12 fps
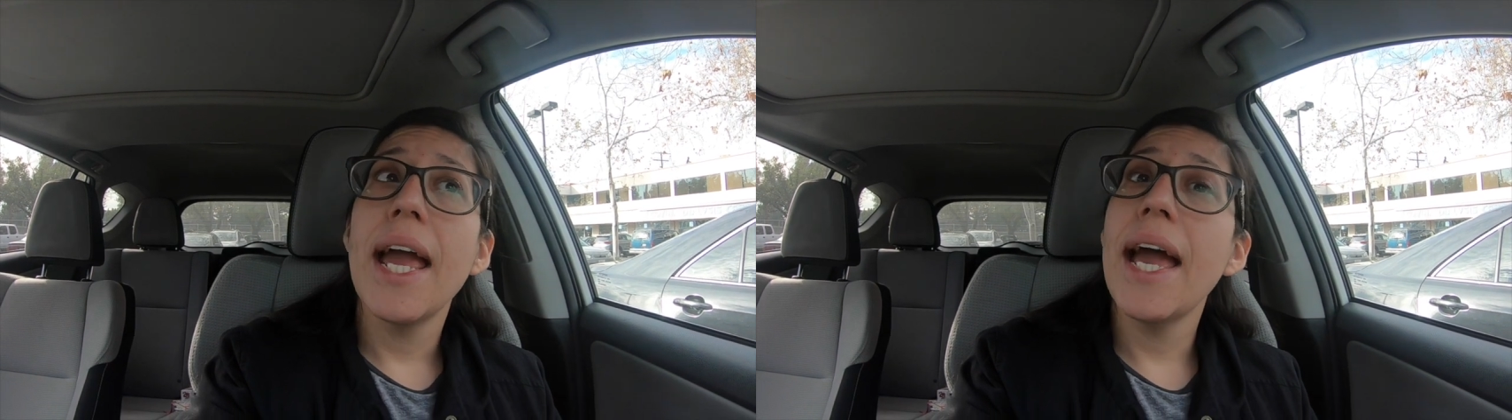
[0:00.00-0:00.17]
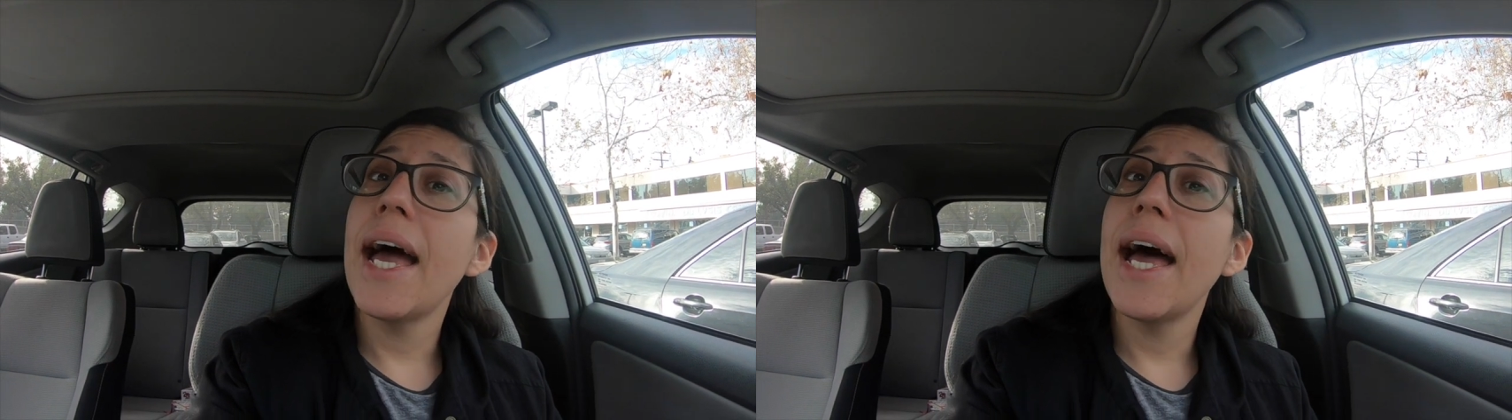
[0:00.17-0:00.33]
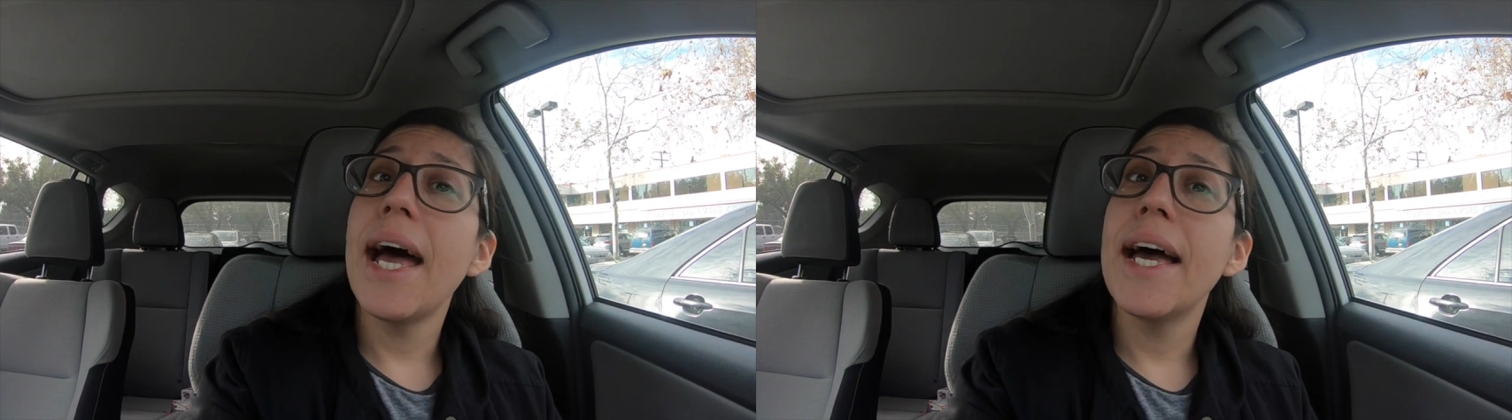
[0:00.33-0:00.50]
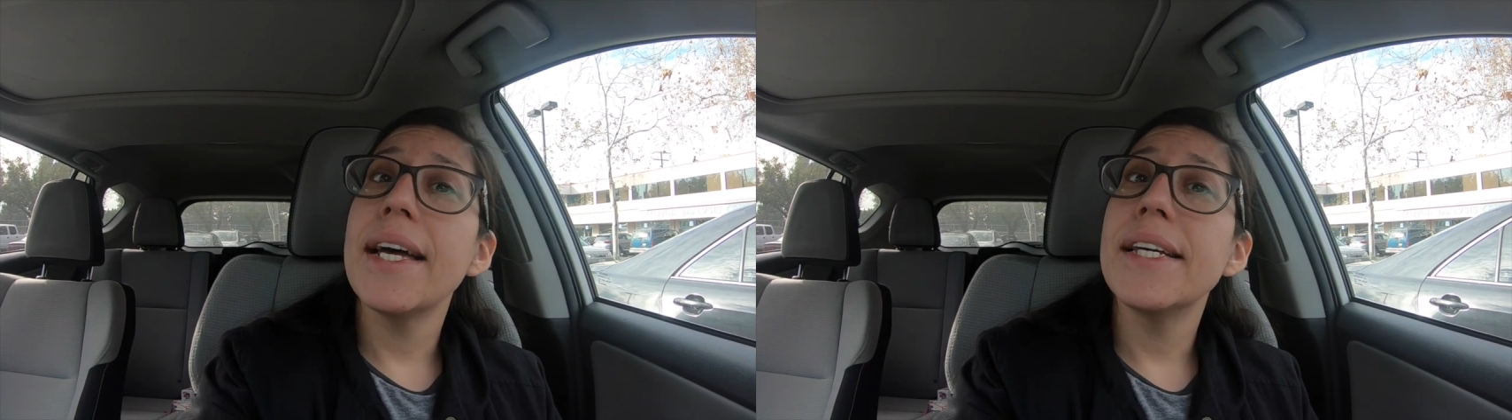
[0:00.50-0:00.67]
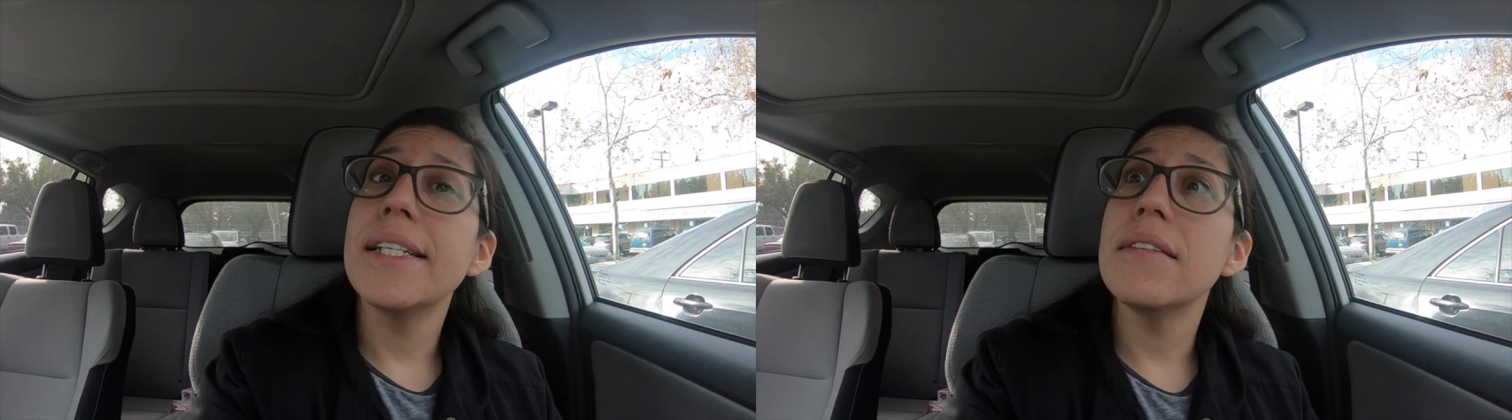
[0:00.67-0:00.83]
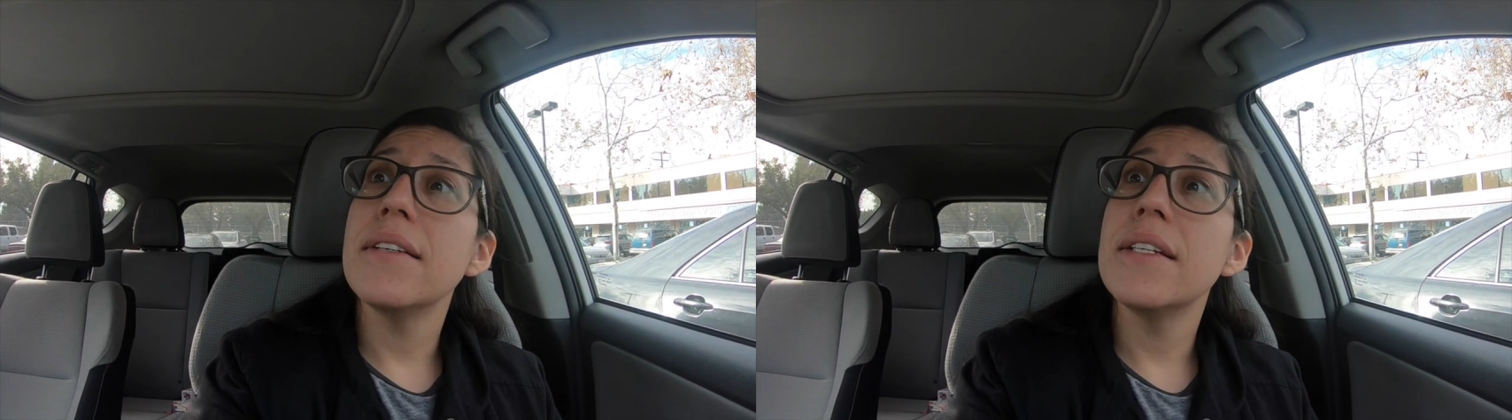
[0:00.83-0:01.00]

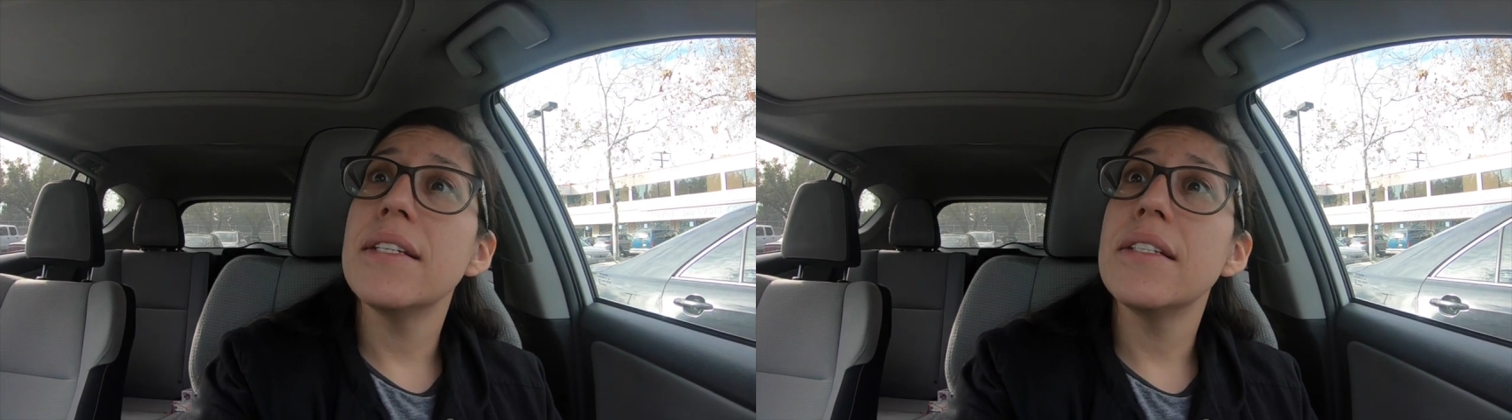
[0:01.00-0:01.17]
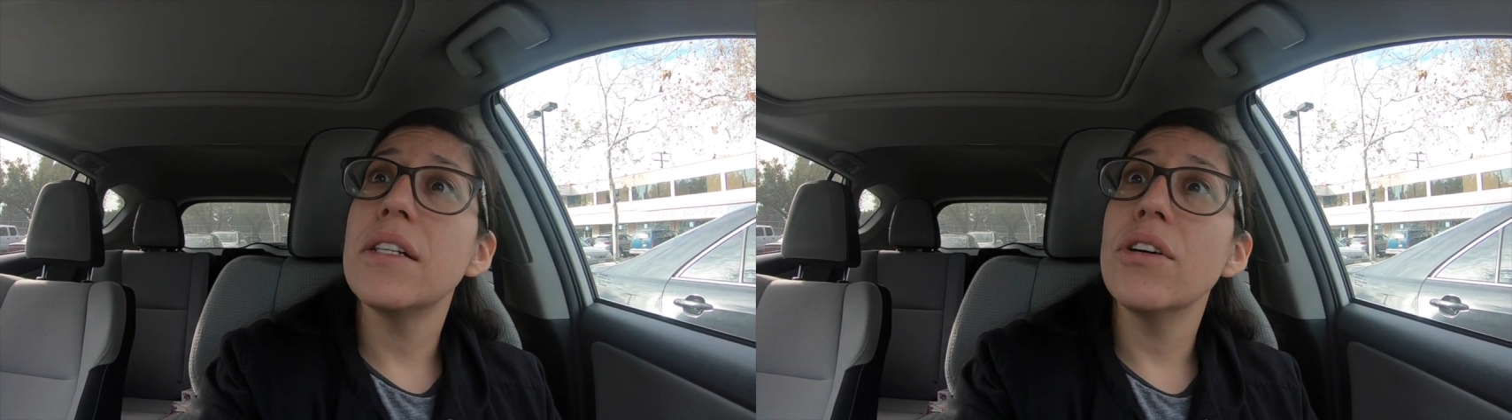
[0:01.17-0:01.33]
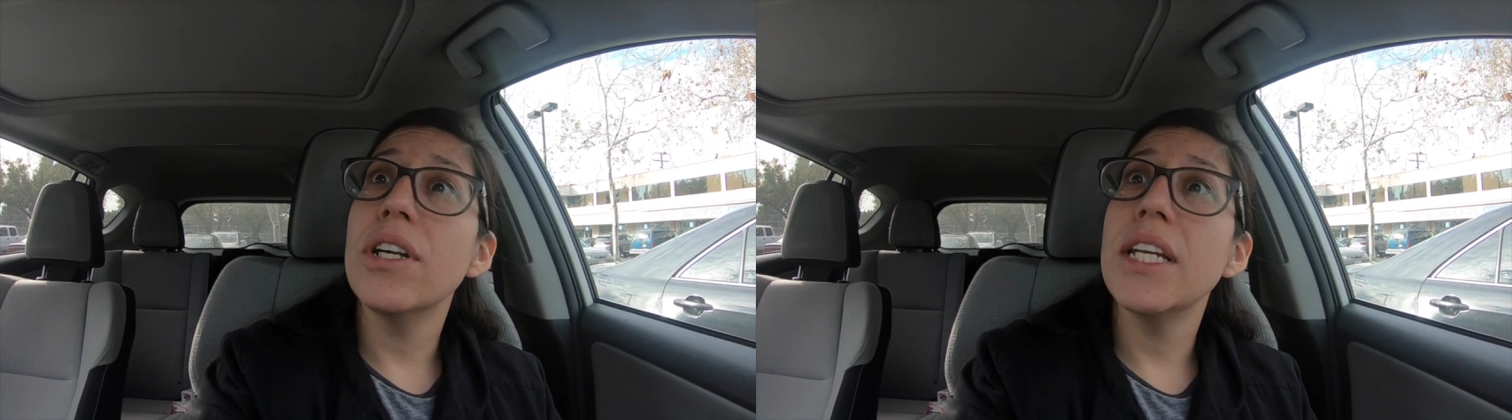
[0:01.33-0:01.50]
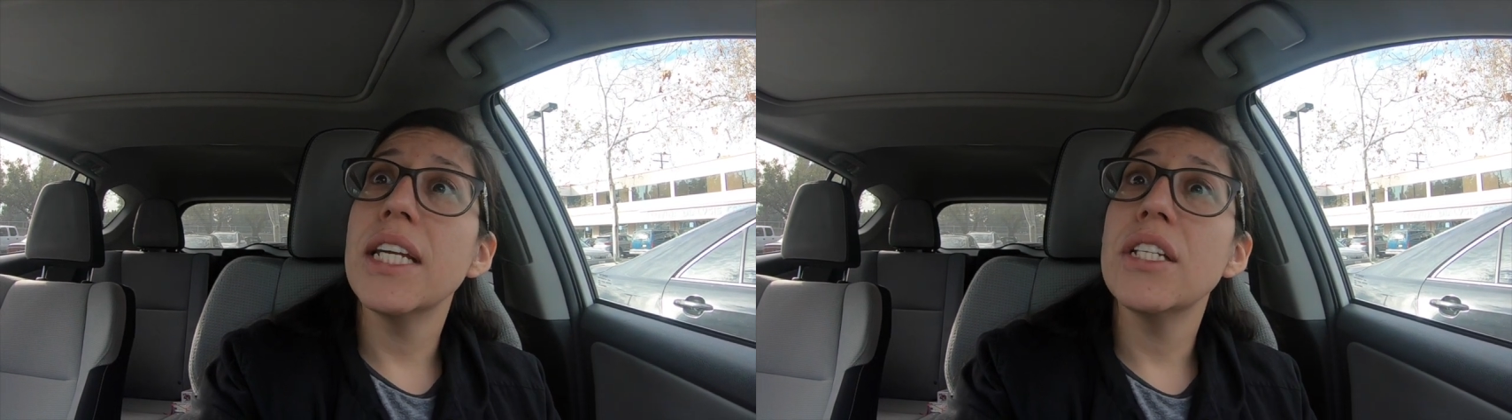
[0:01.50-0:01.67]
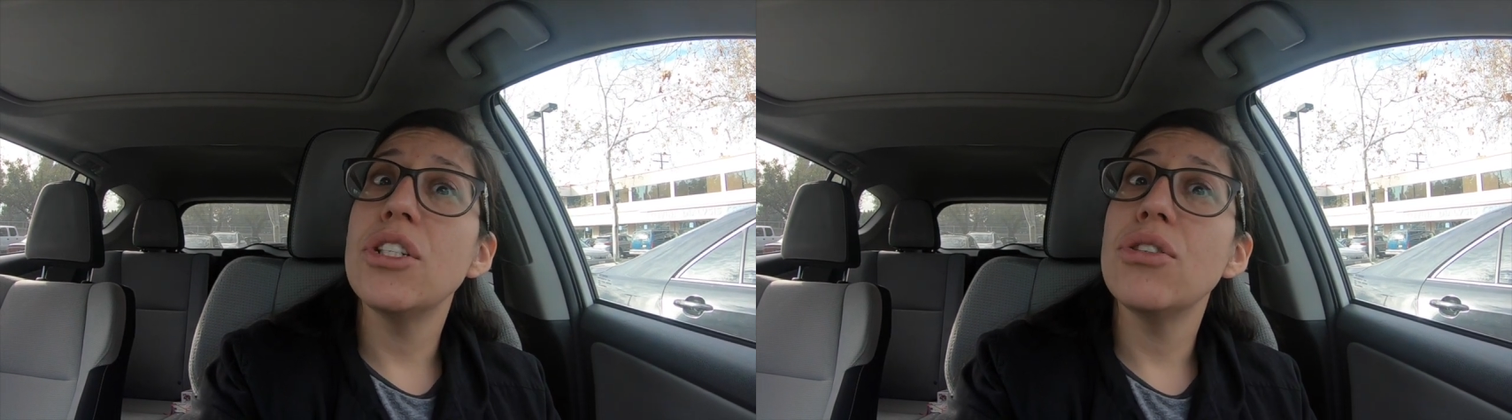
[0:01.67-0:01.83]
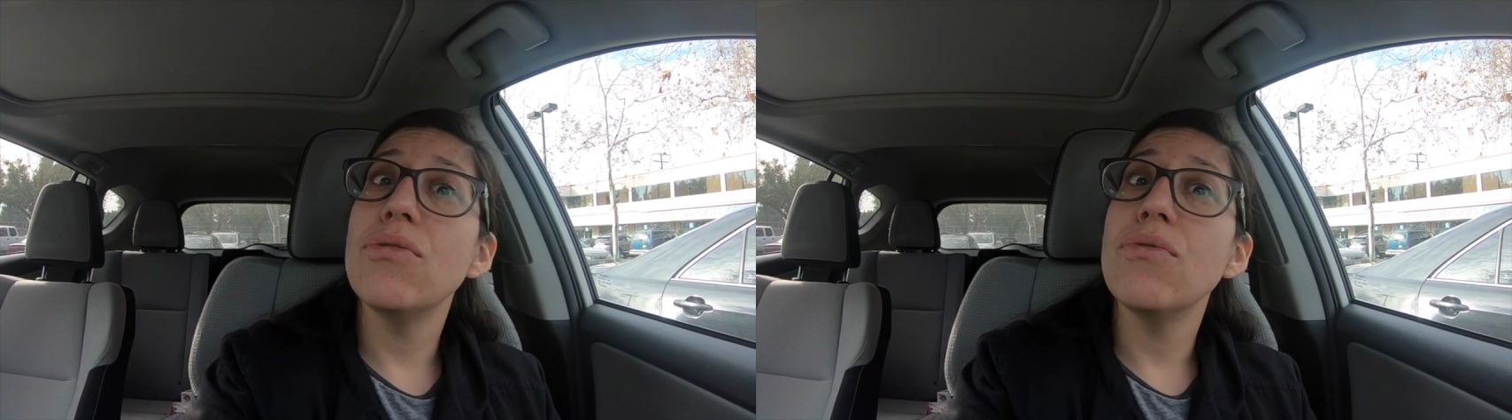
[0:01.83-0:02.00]
and is looking
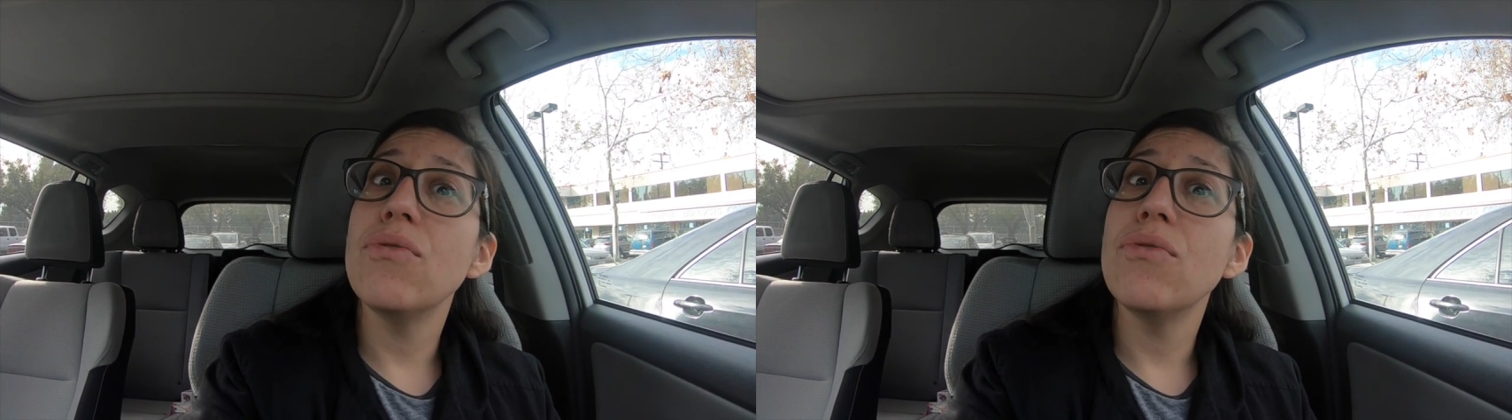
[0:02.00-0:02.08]
into